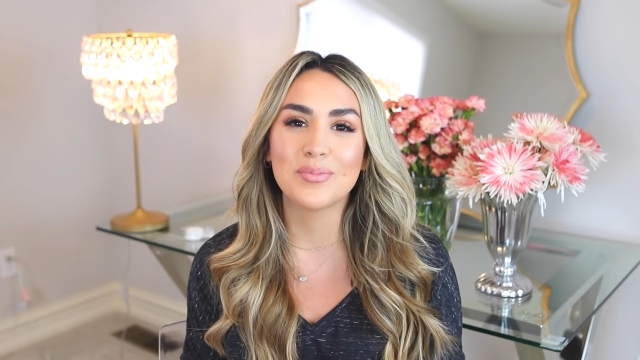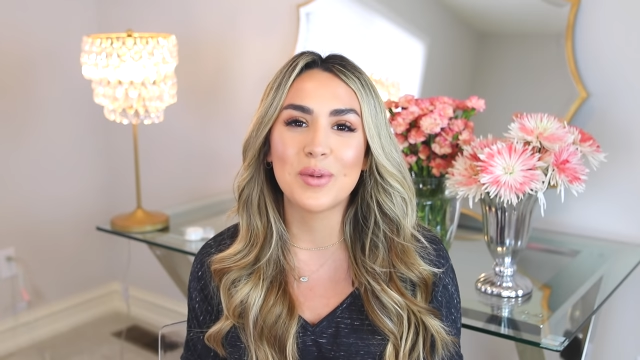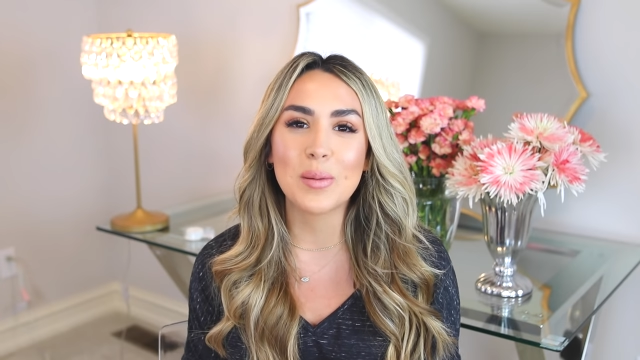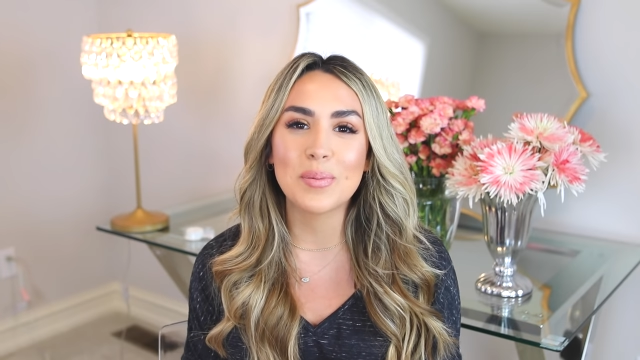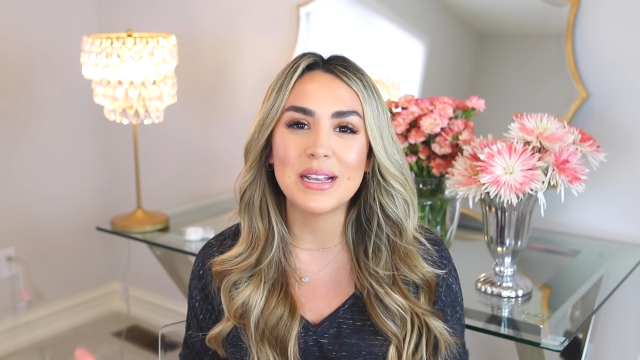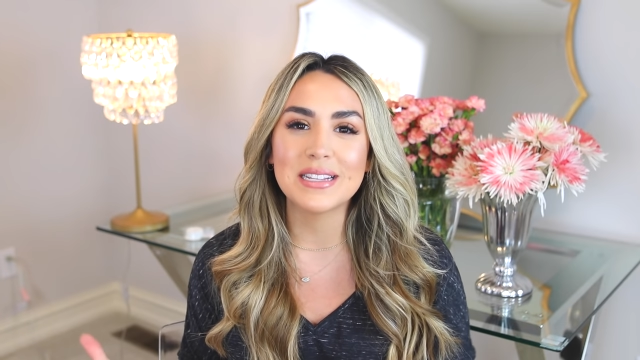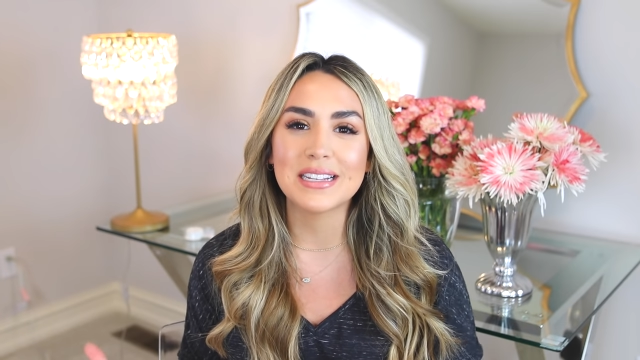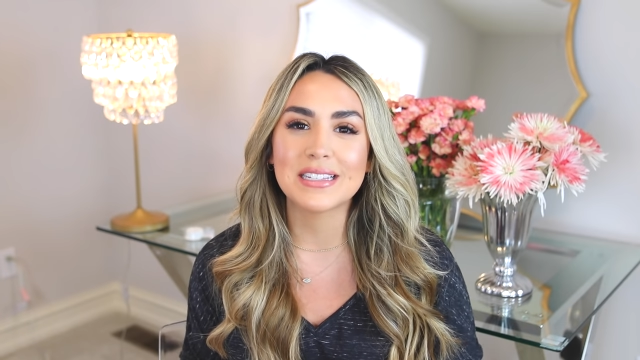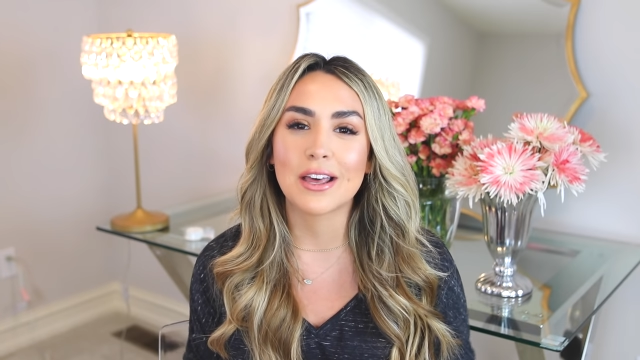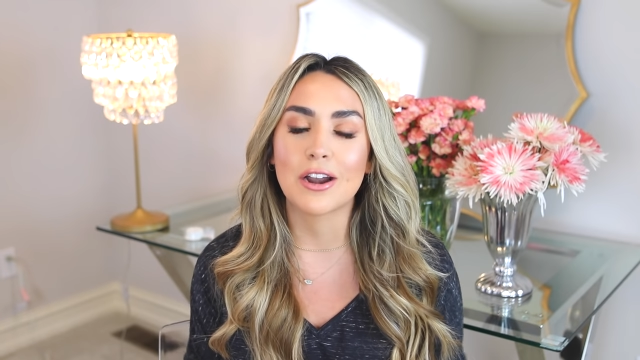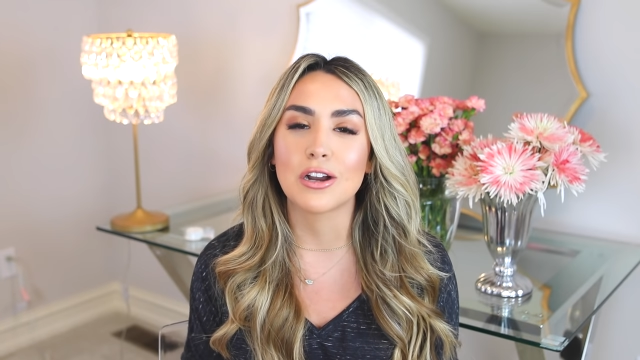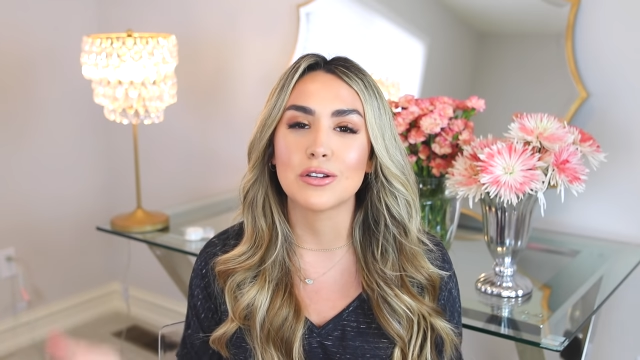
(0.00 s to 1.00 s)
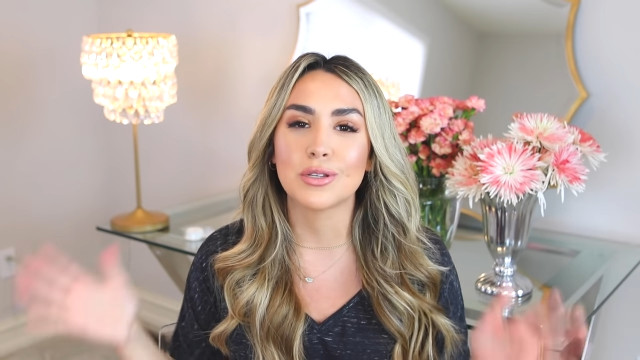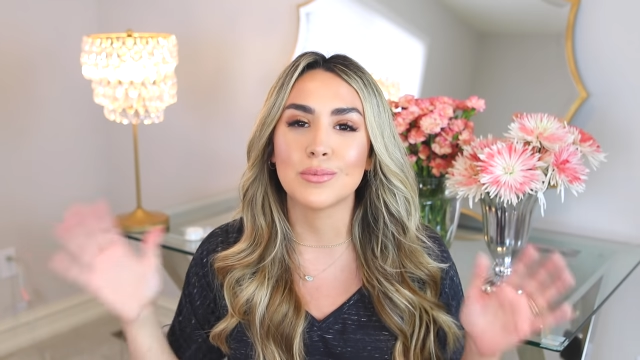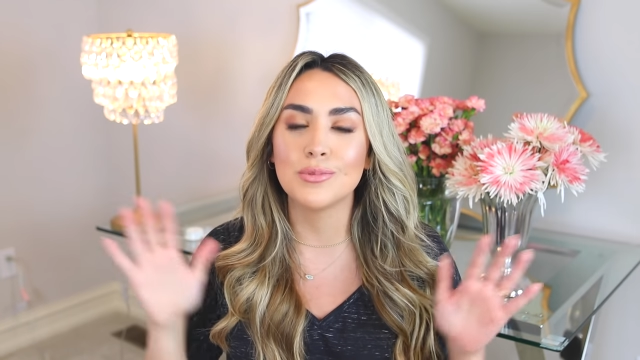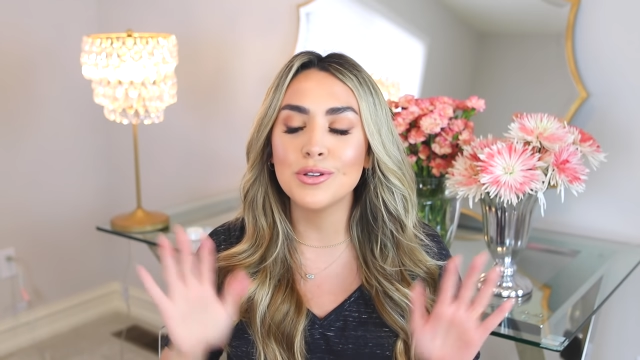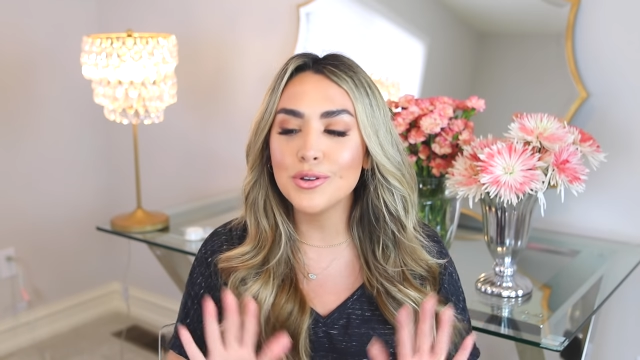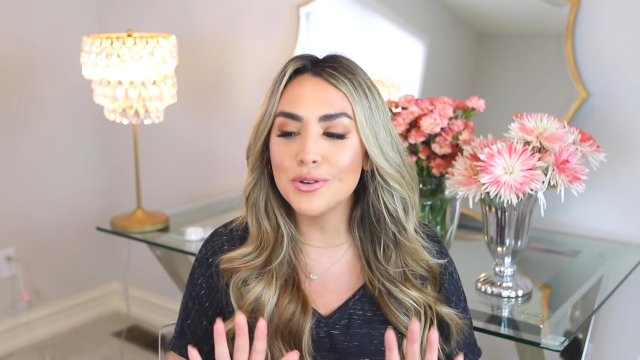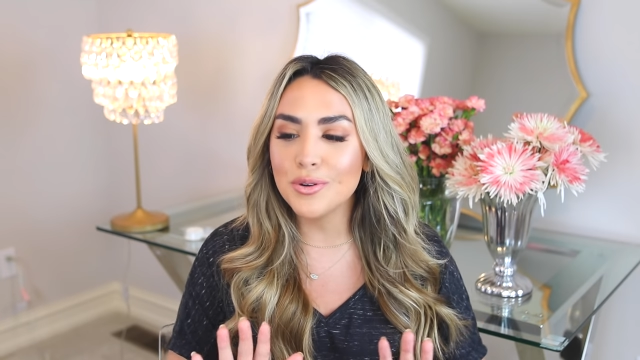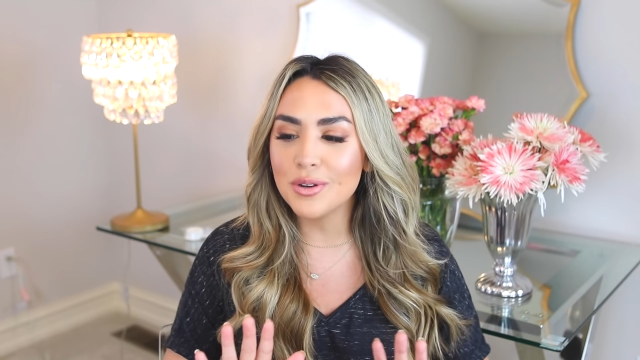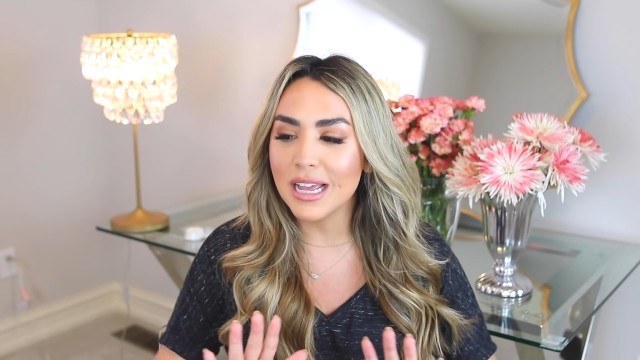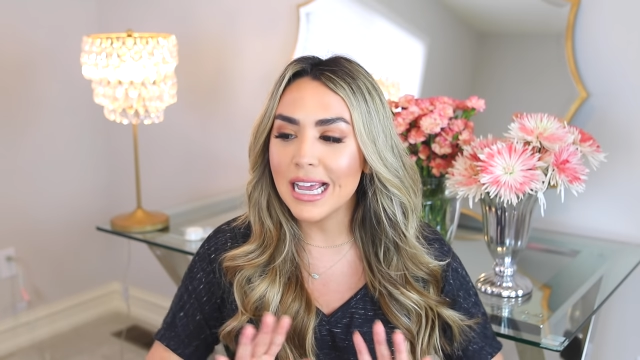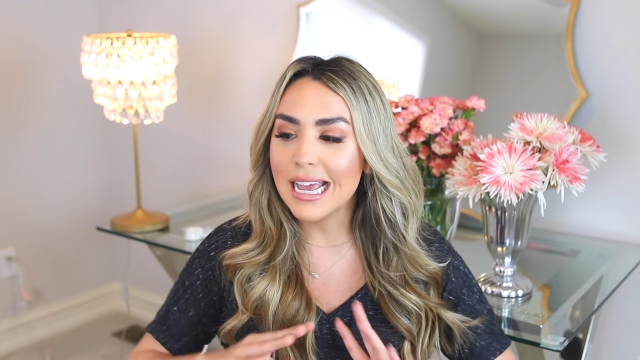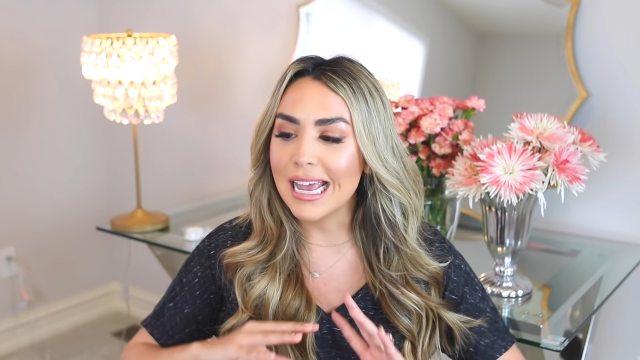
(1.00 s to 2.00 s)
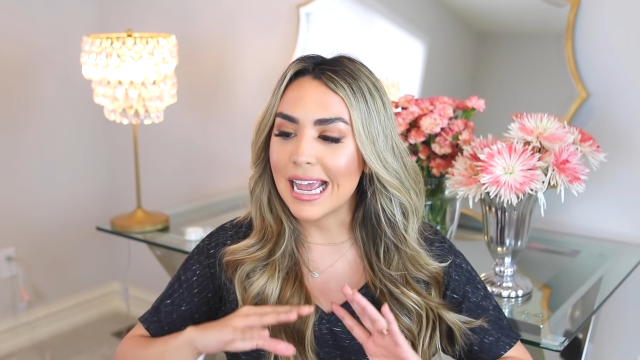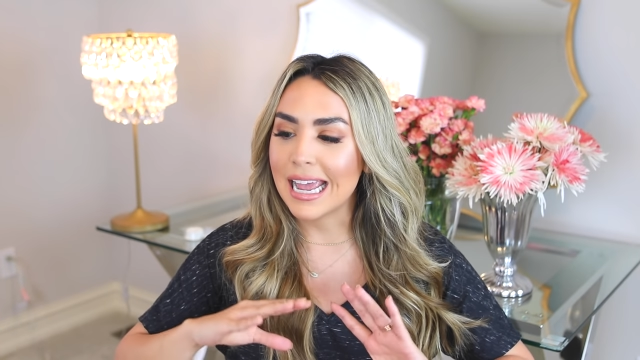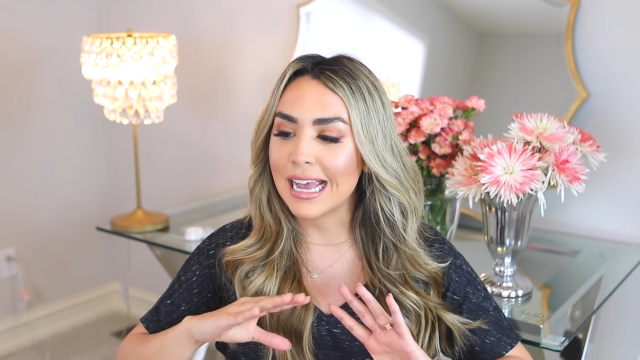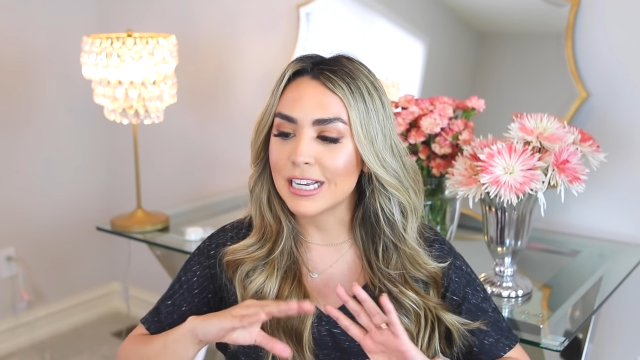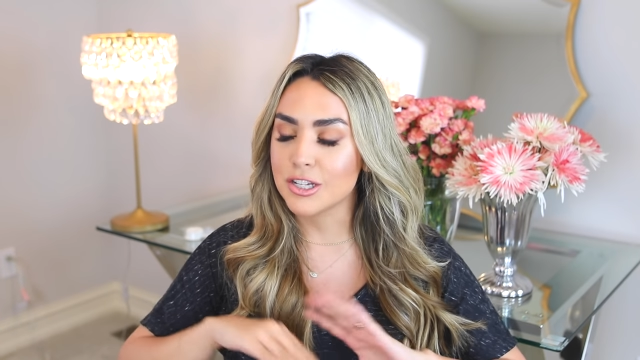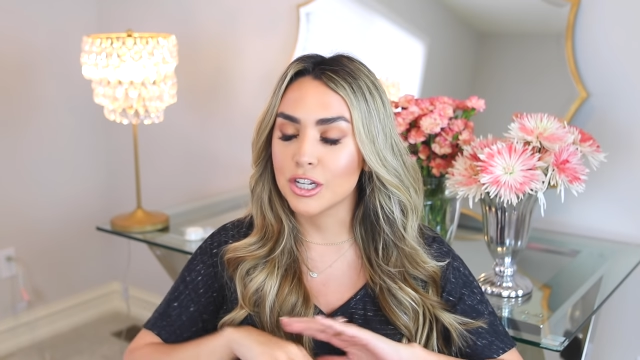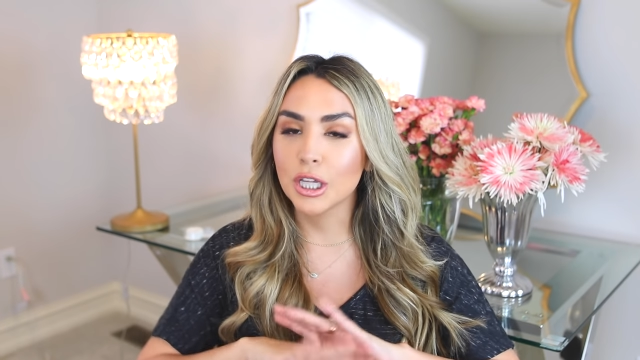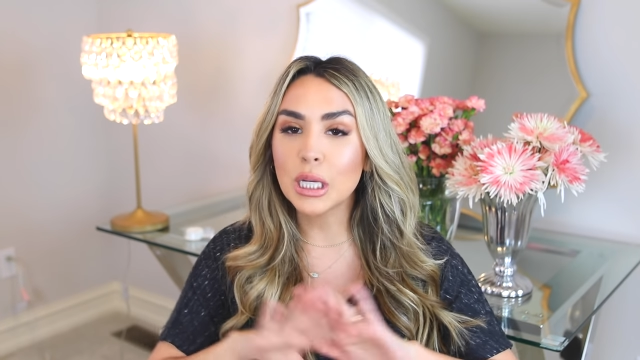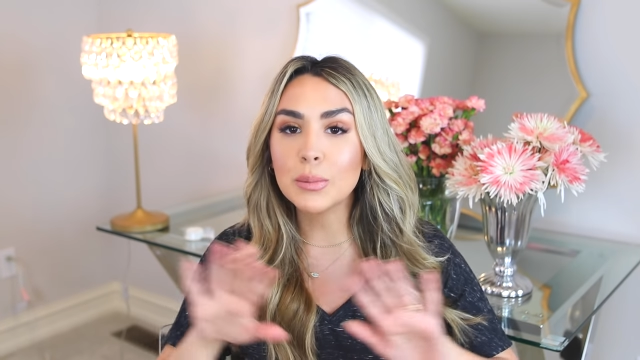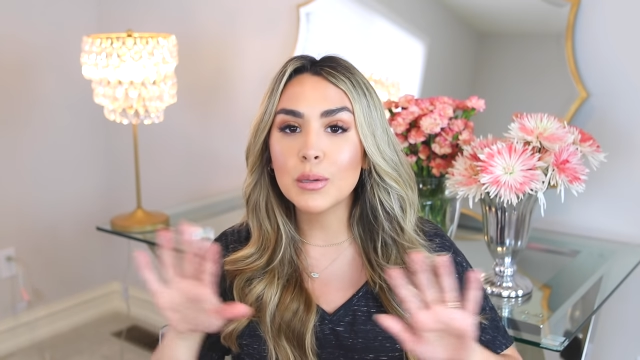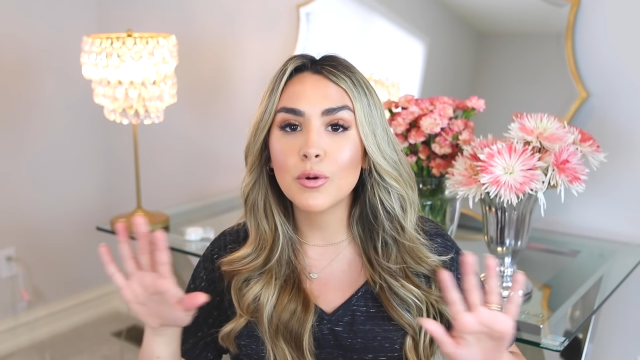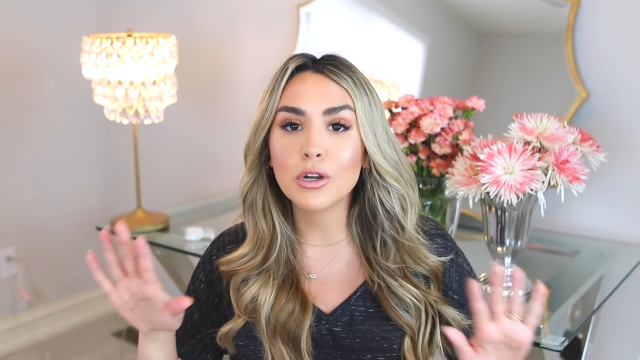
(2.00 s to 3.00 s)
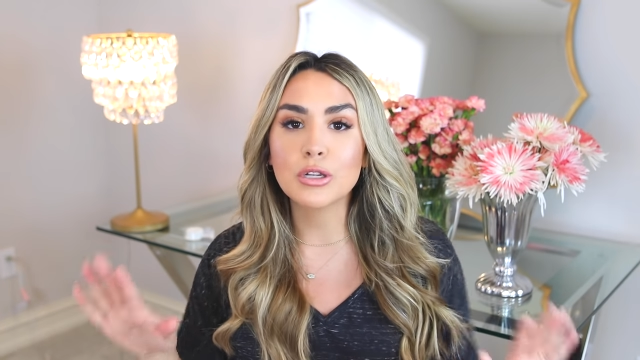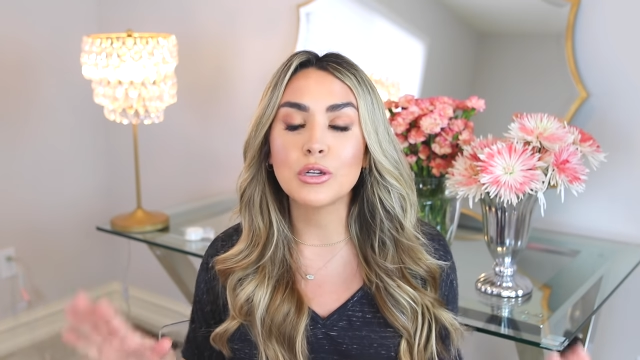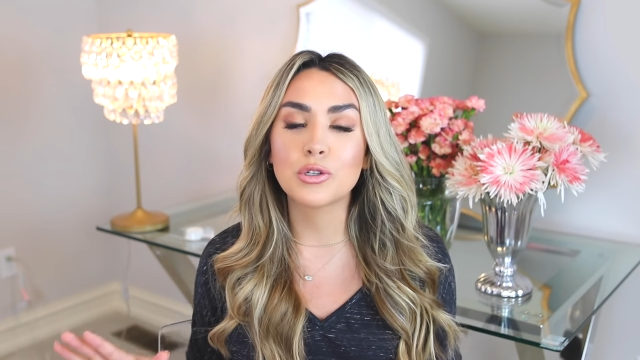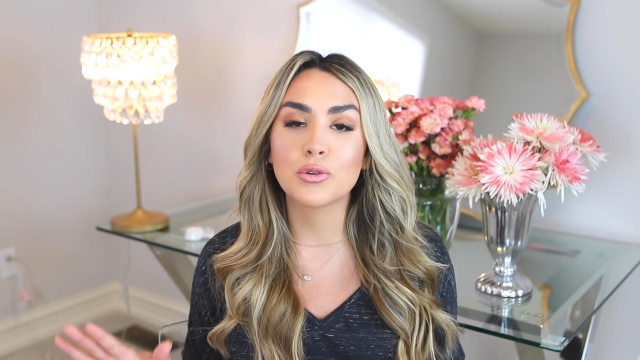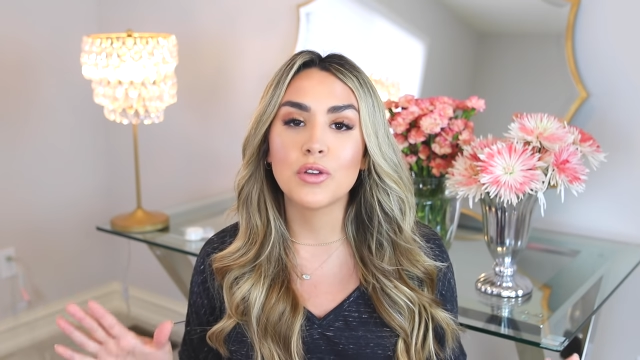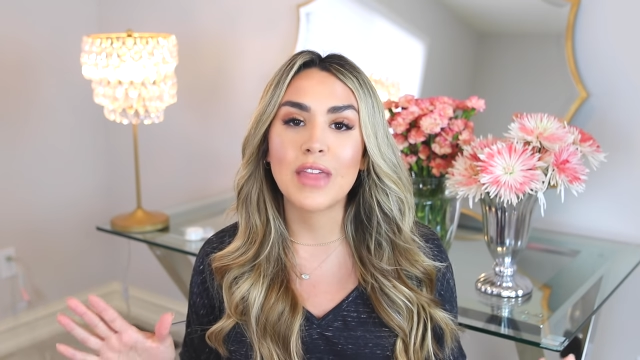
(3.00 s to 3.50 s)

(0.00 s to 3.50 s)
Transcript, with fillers: more pieces that are subdued and just a little bit more neutral.